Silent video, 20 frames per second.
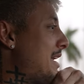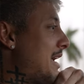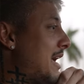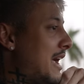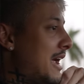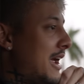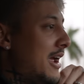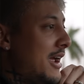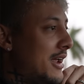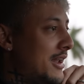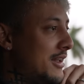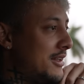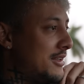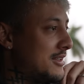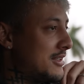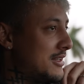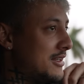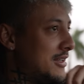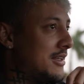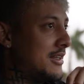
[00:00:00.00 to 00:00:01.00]
And
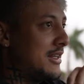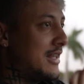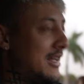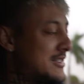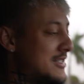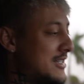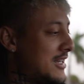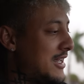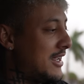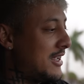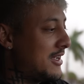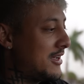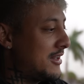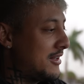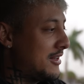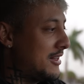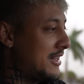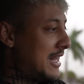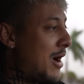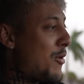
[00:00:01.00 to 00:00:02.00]
that's like,
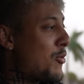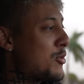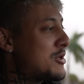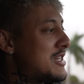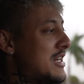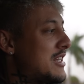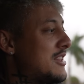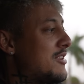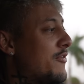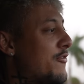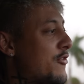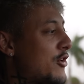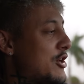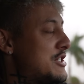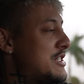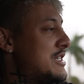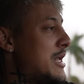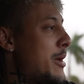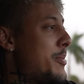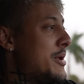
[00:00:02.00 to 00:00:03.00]
that was like the first
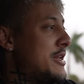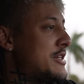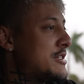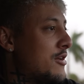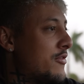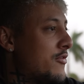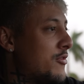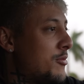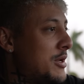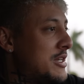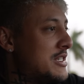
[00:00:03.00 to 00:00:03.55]
stepping stone for me.